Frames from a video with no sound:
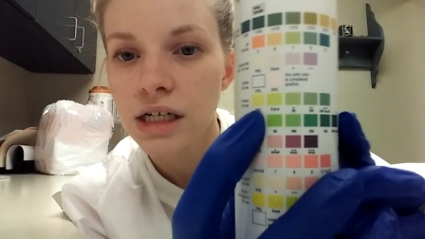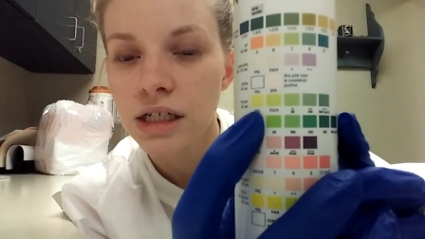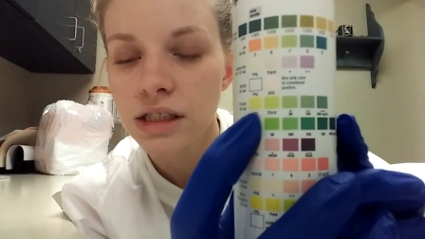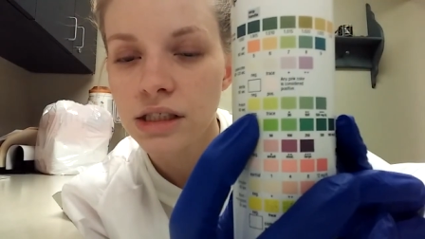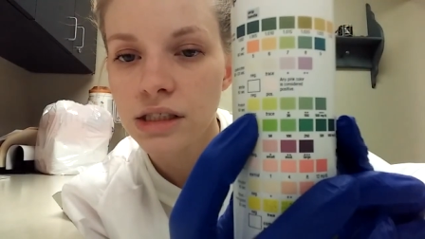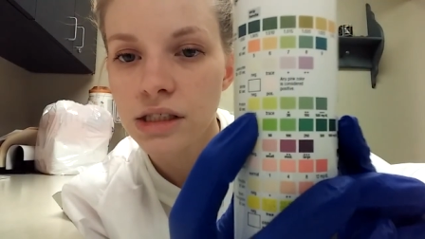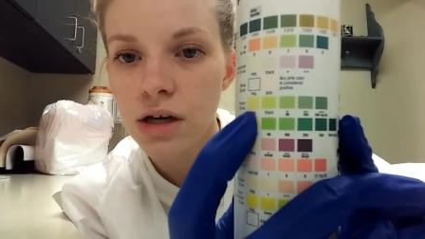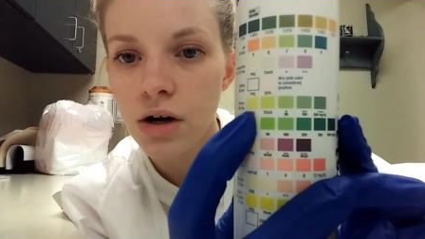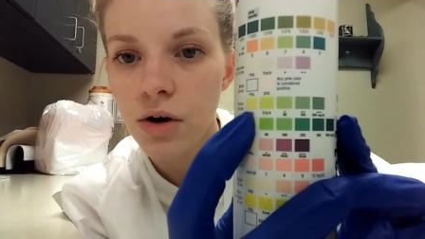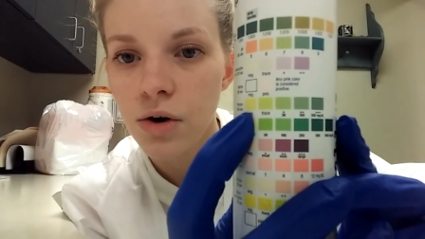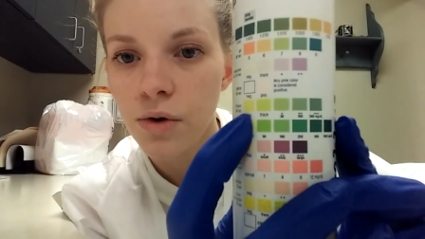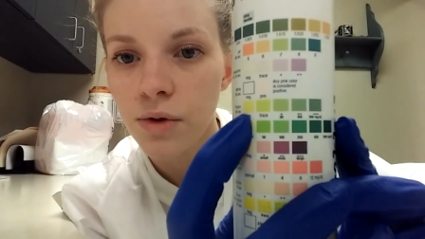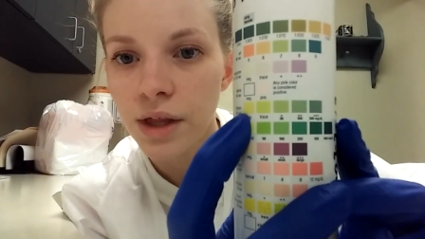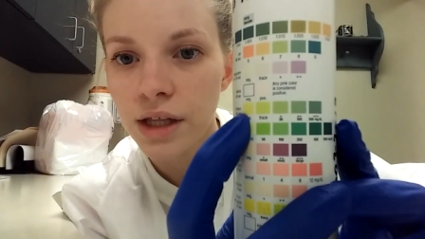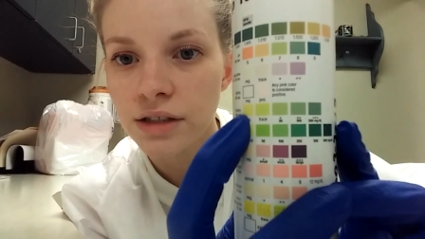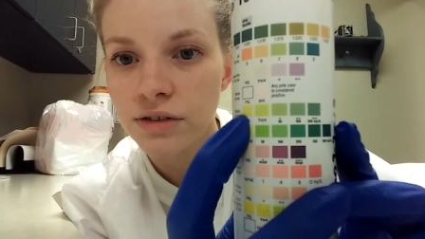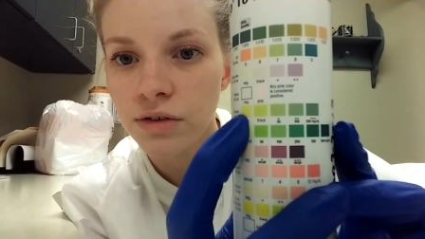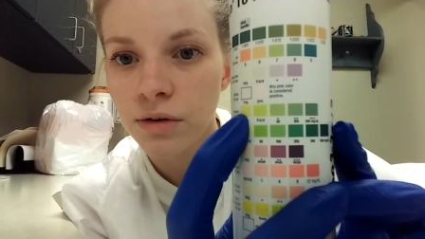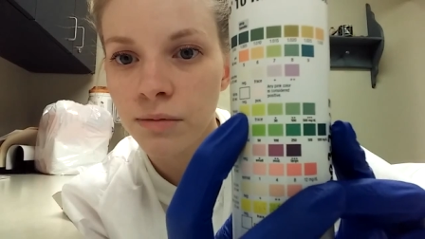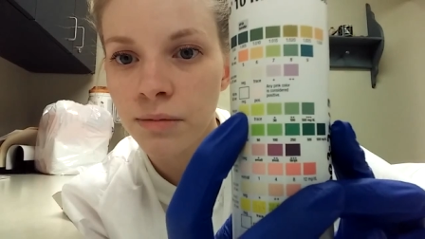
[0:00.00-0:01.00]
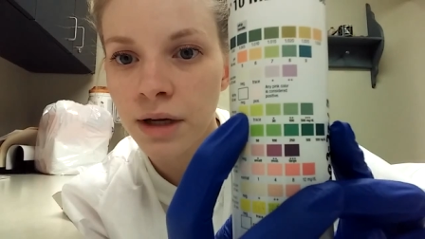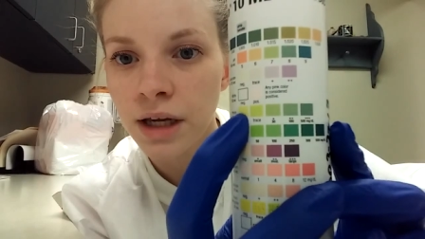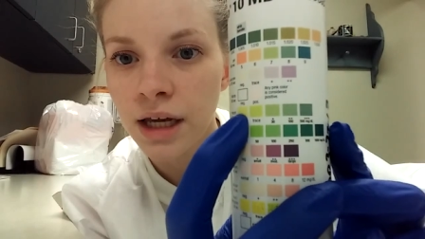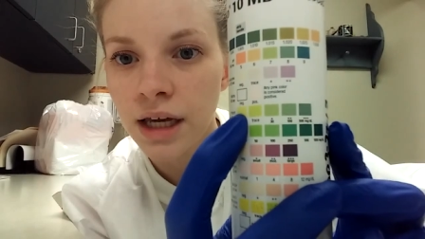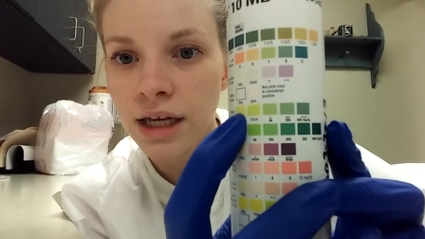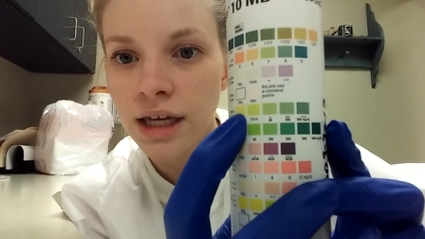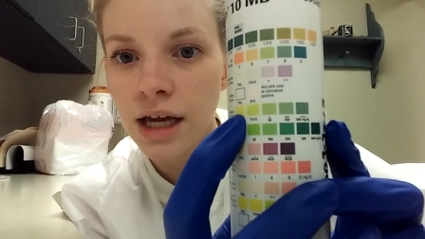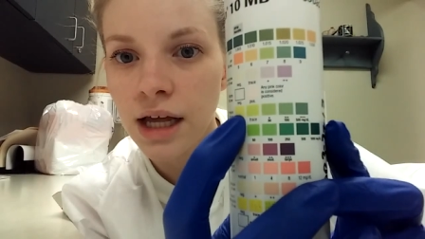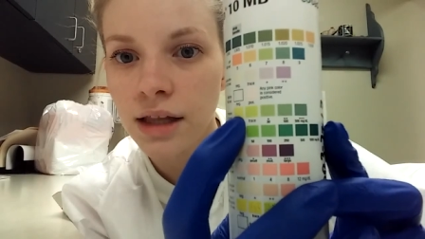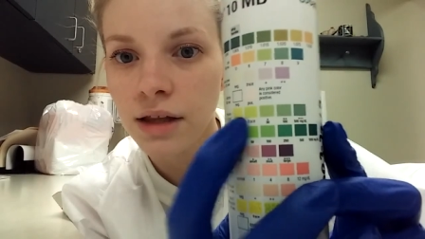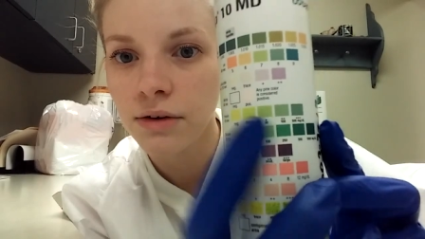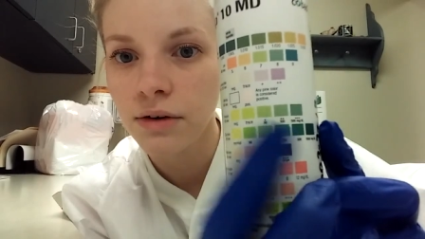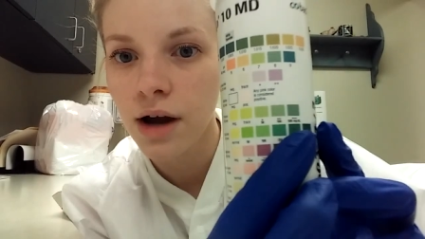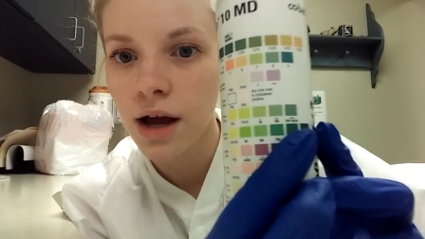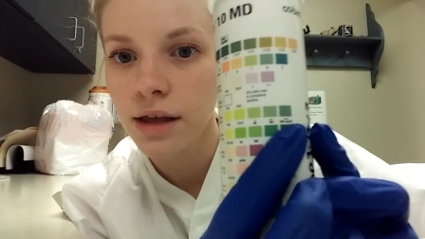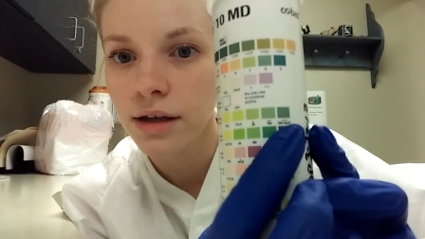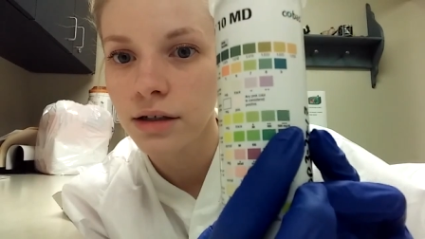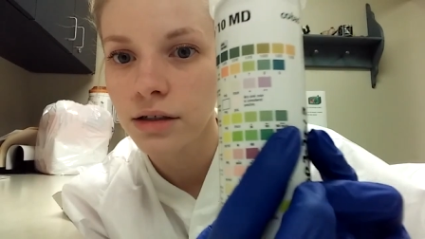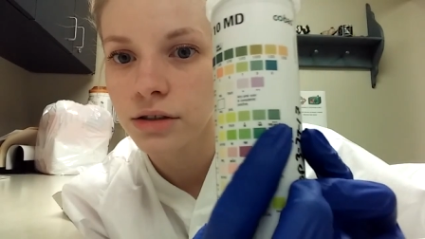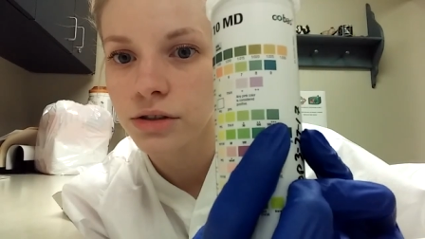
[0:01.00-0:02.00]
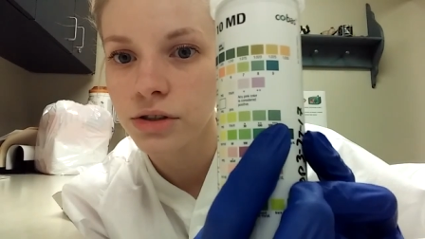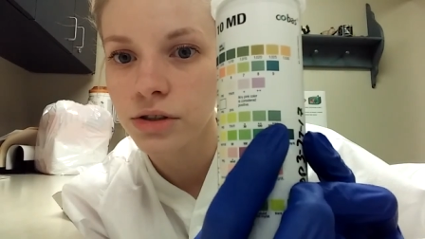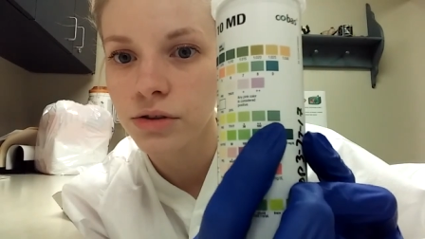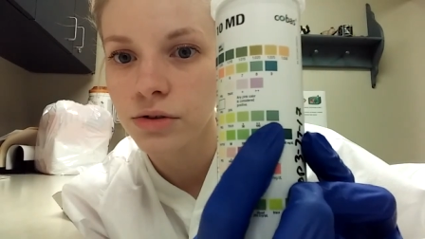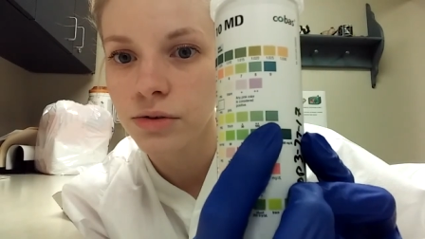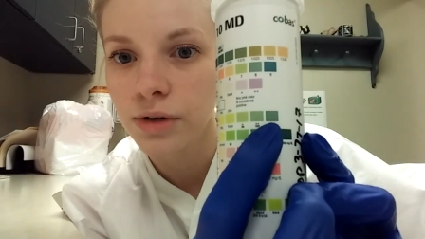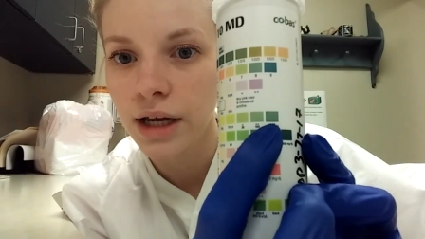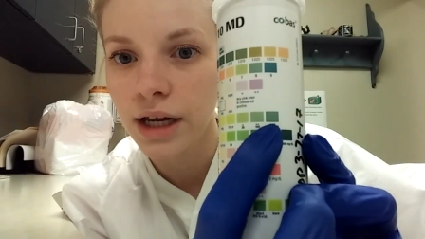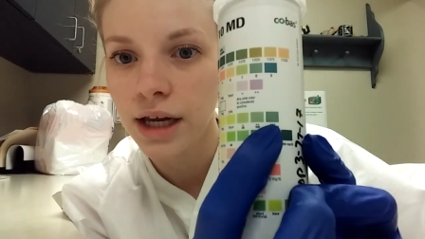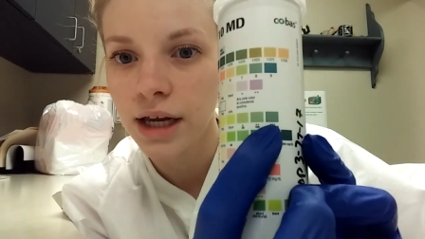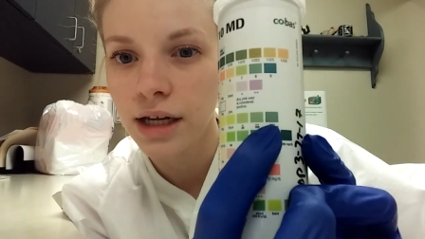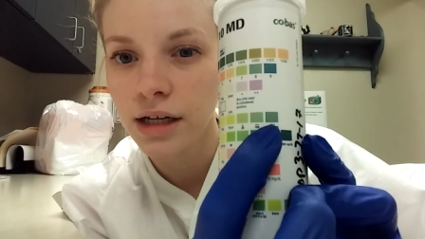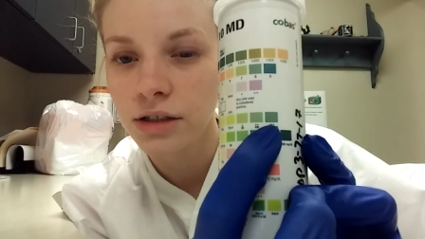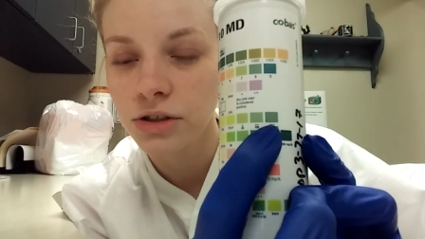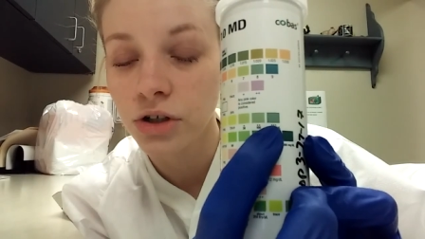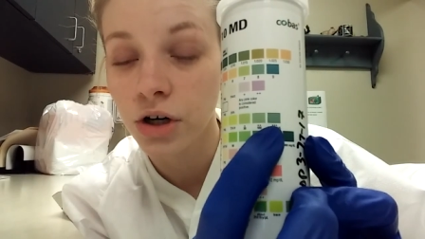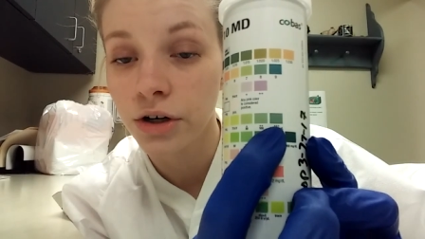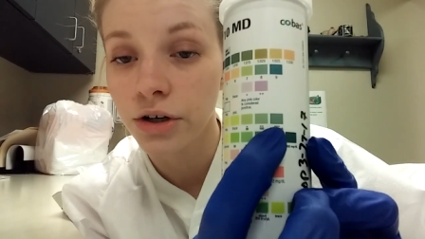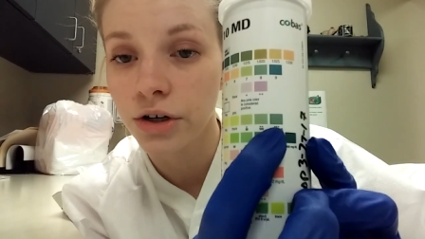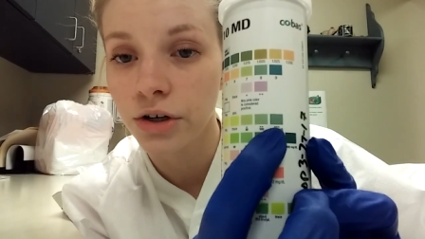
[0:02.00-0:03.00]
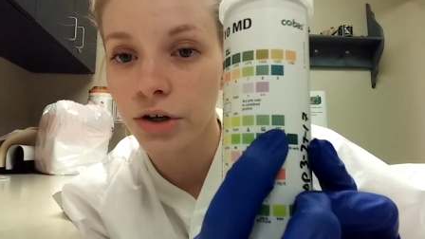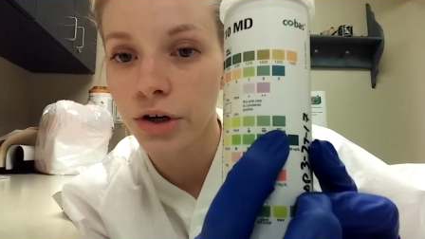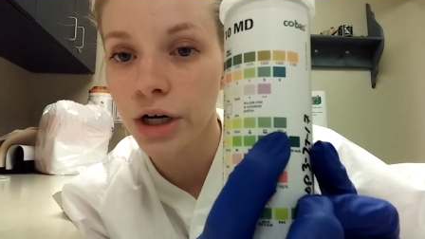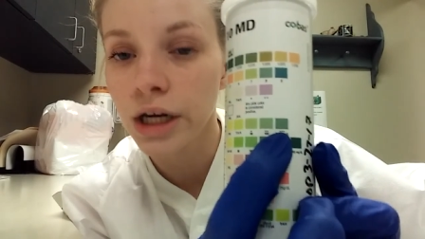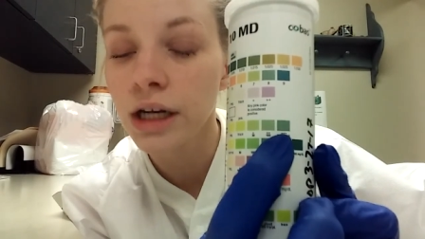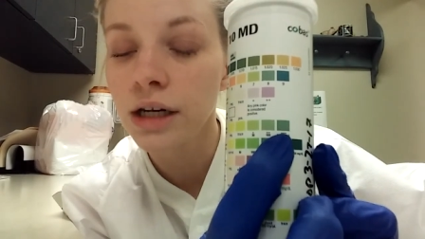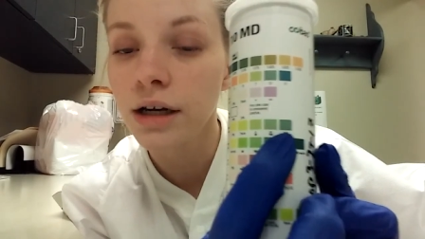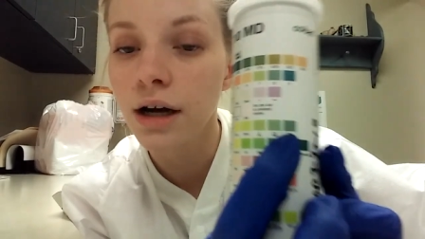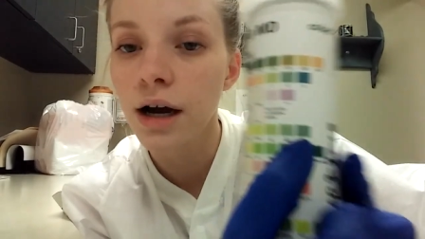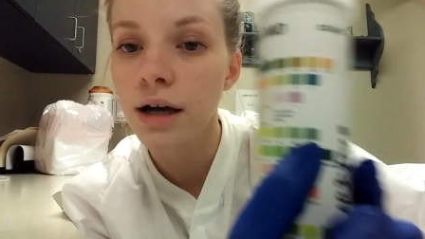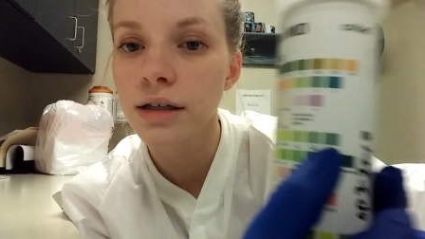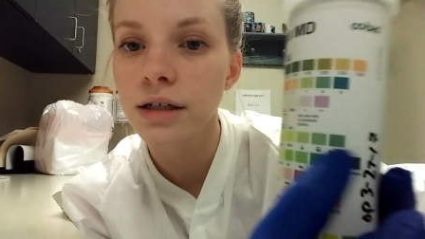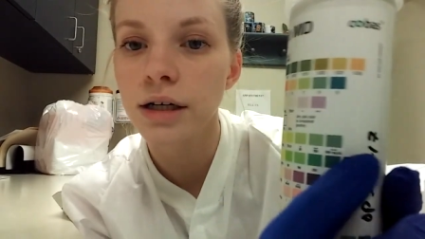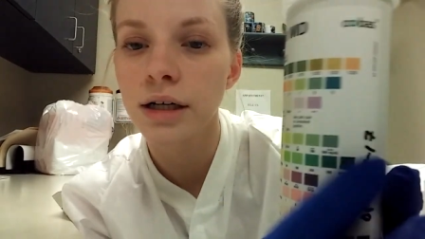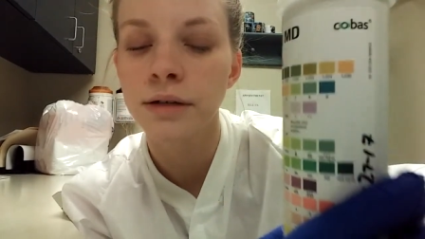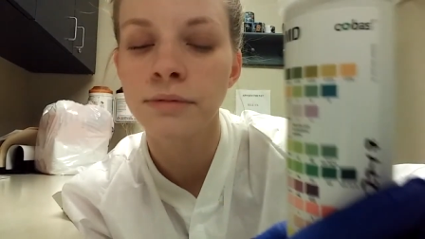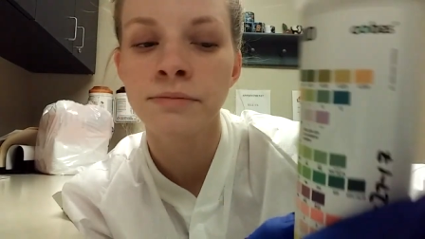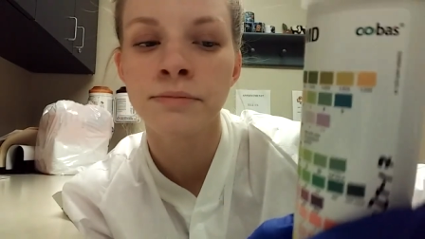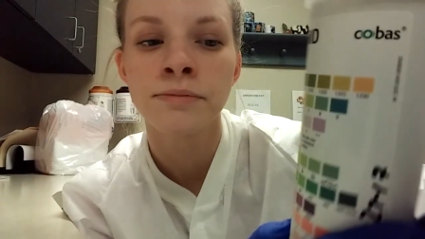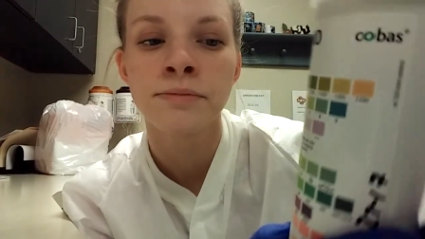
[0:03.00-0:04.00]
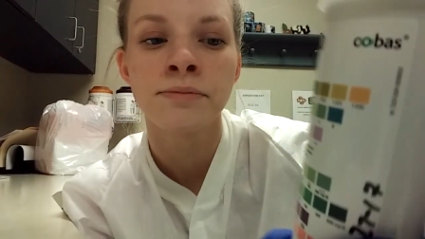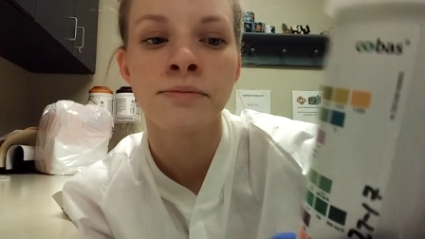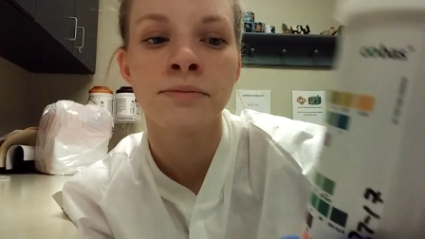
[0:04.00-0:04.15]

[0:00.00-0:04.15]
So that's from a yellow color to a darker green color.